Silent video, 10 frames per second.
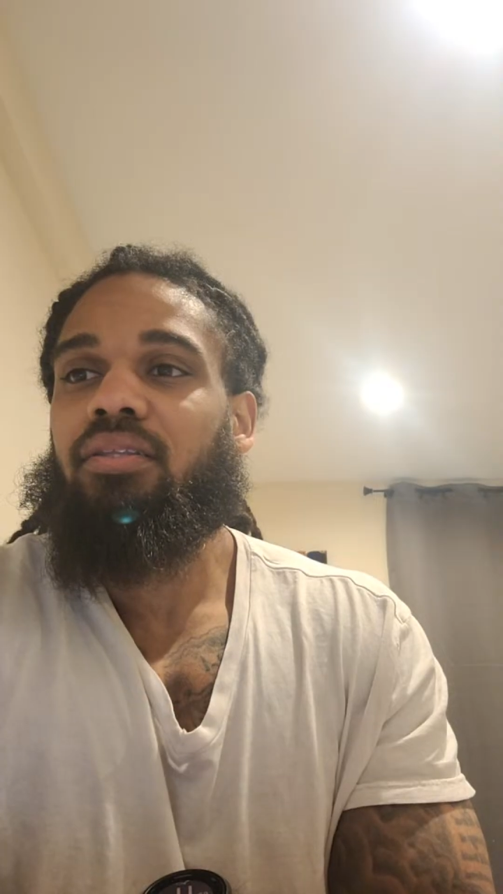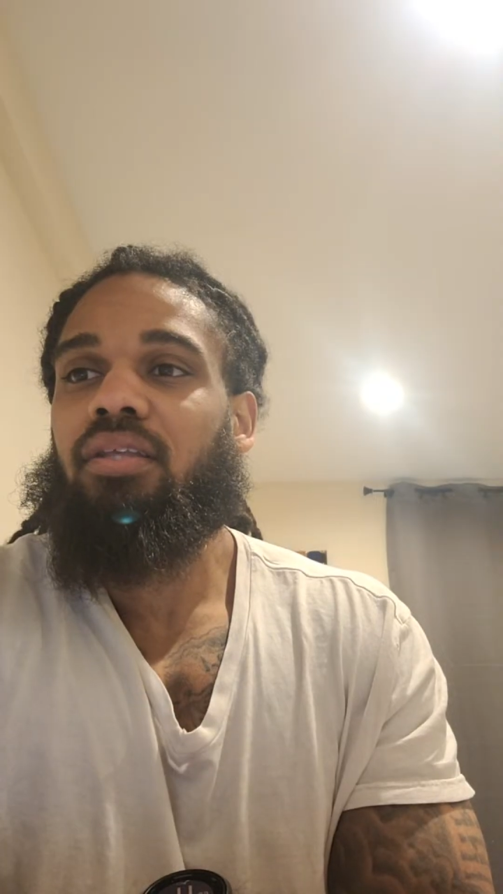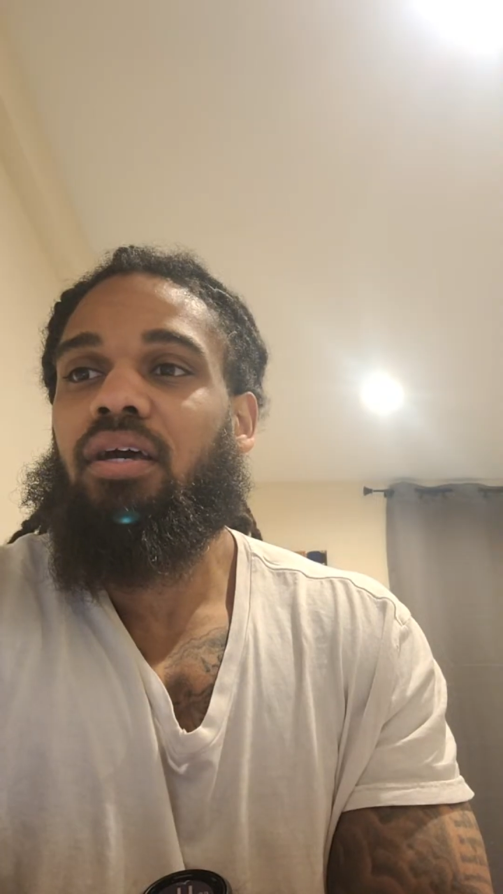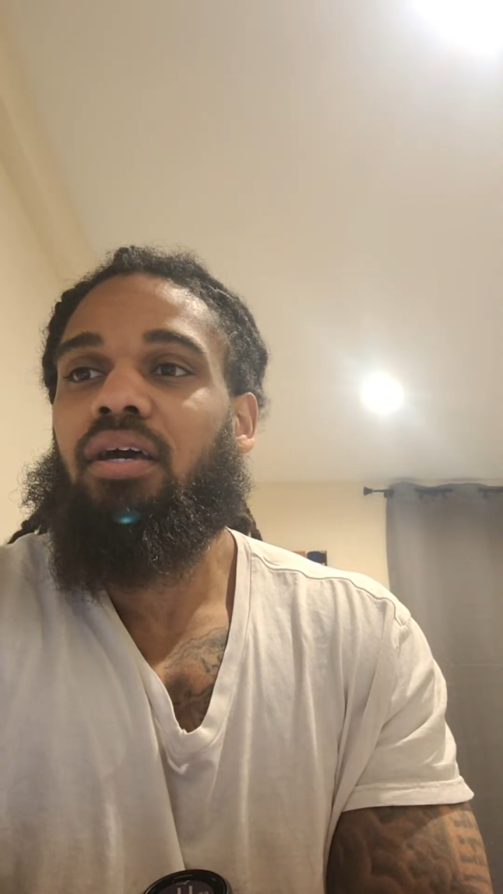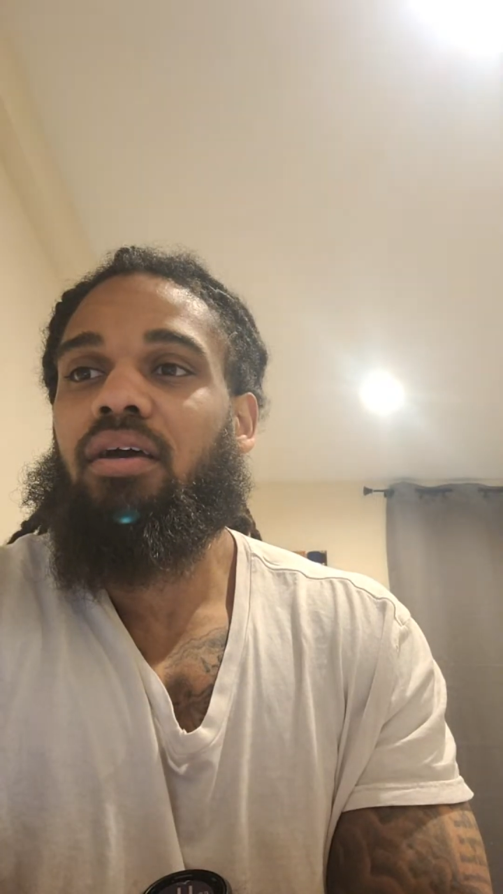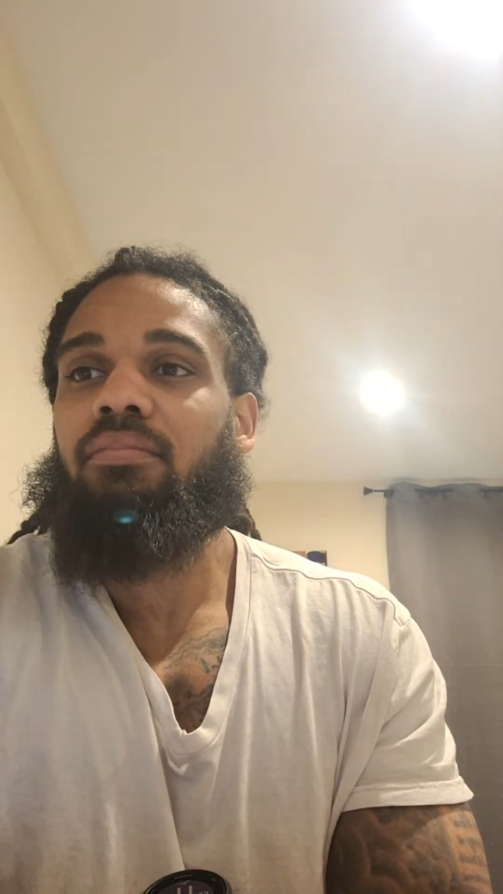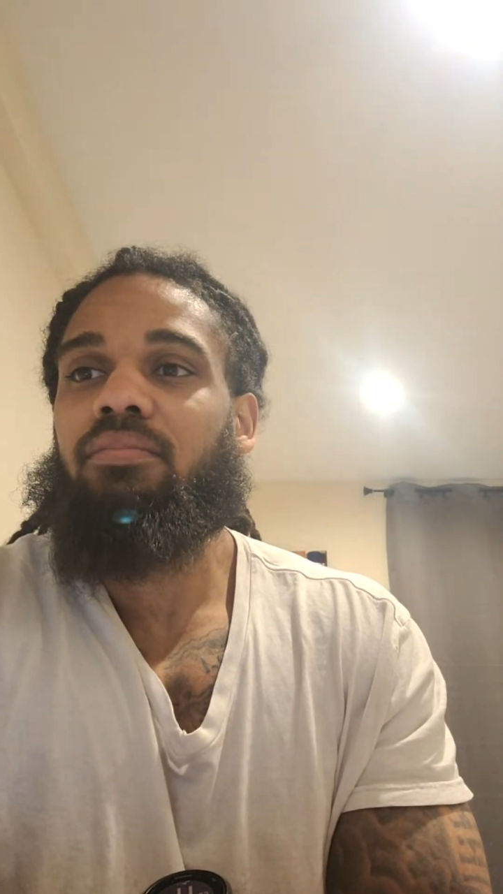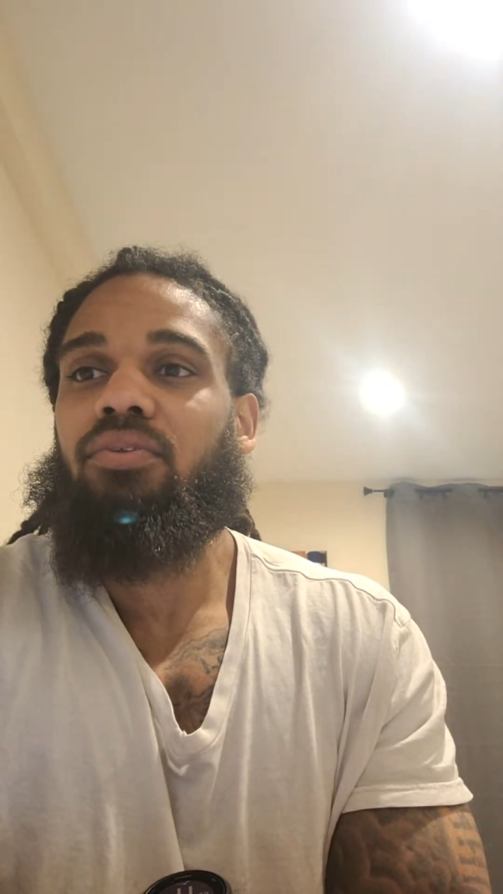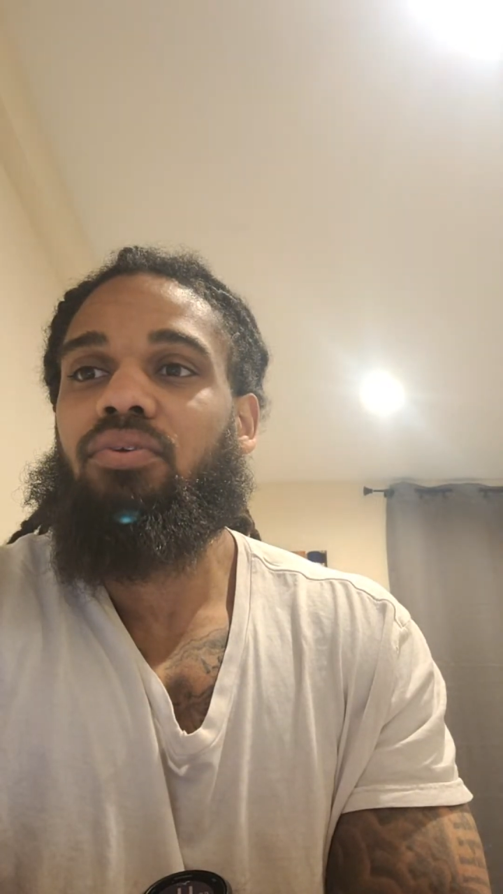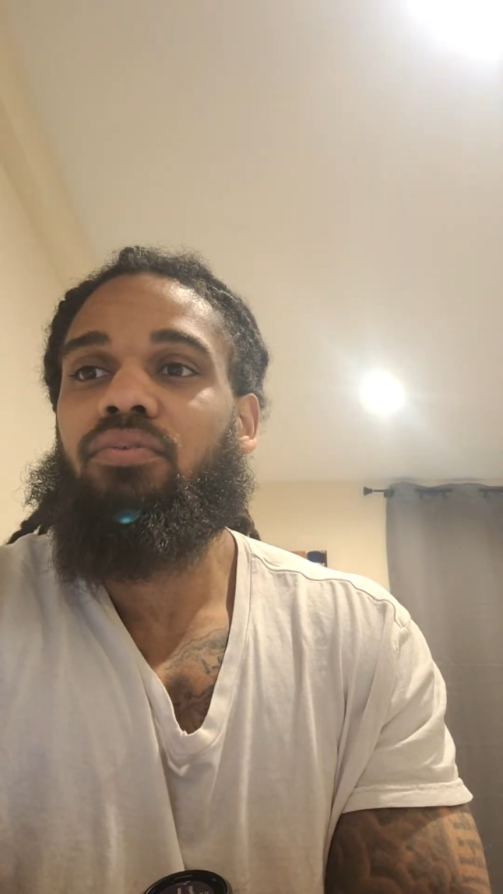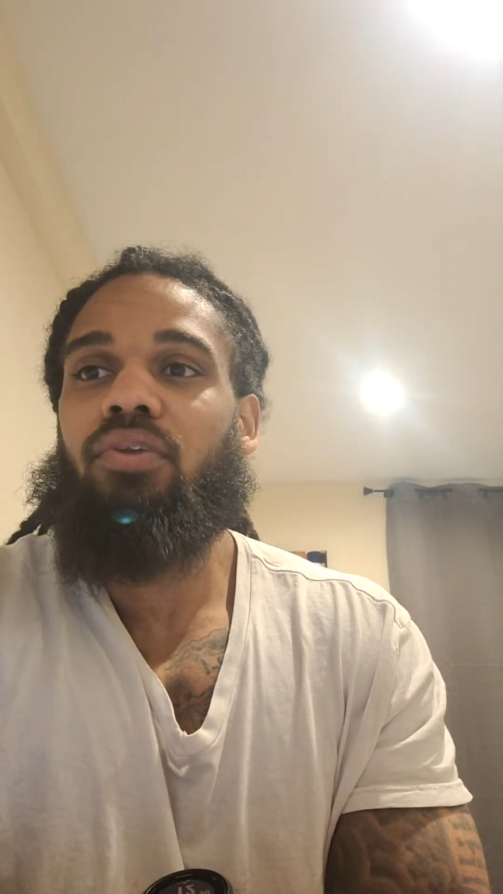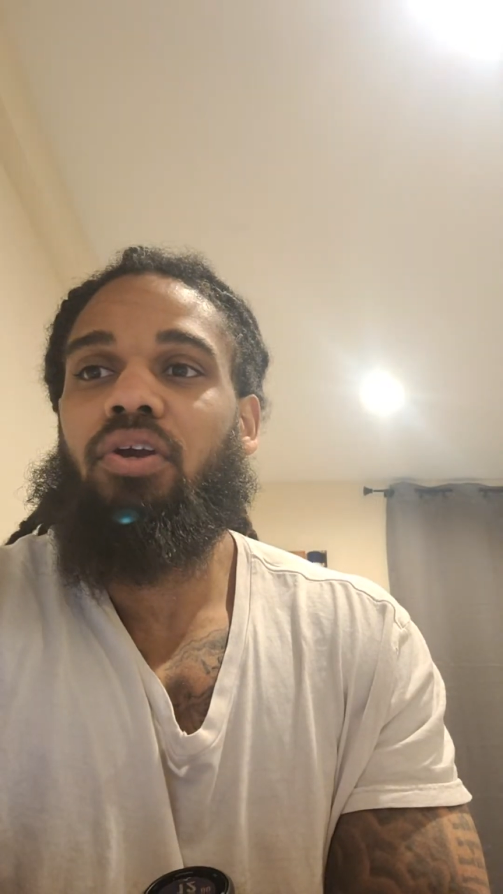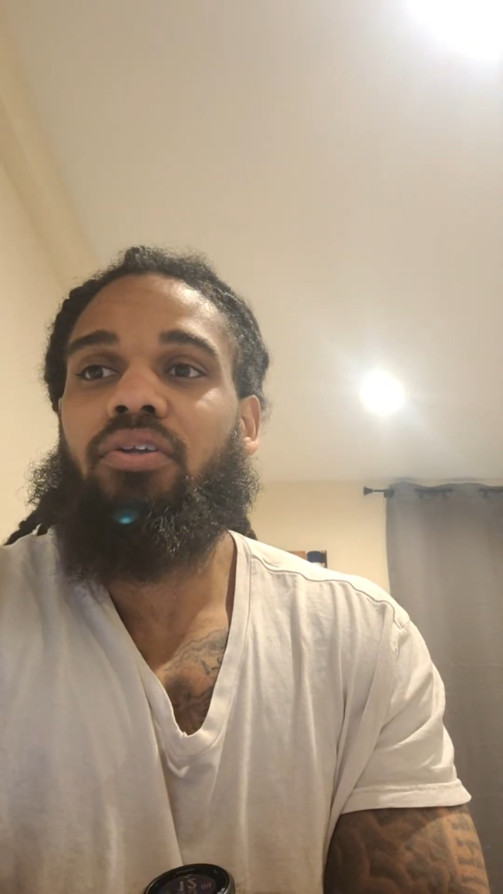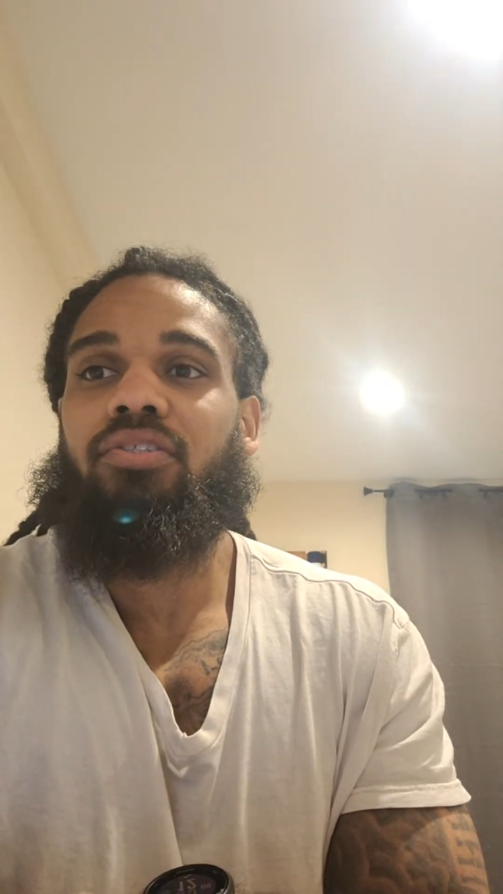You've learned